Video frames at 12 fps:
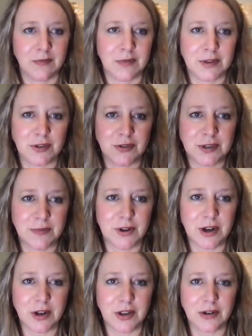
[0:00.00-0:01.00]
I do something
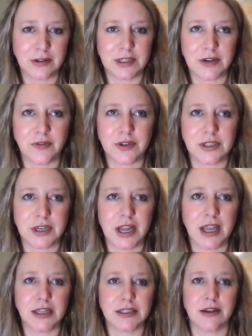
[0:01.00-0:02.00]
a little different
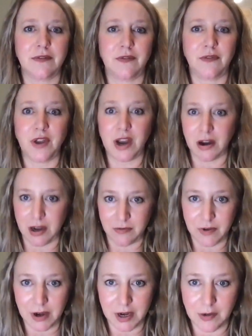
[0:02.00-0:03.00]
today. It's a very,
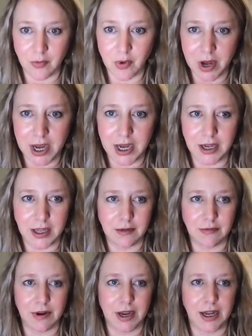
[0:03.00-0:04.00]
very rainy,
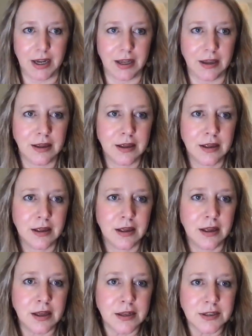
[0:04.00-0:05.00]
rainy
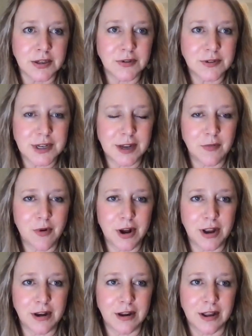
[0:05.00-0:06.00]
Tuesday
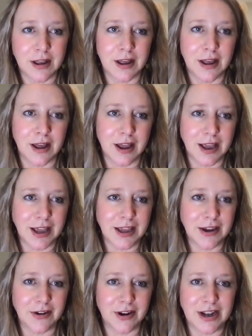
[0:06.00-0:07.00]
morning
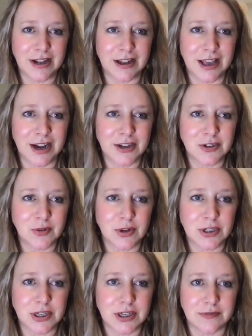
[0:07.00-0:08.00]
here in Atlanta,
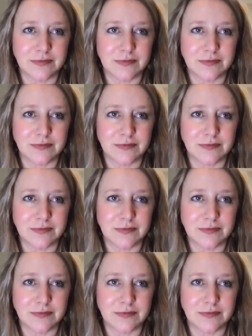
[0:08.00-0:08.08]
Georgia.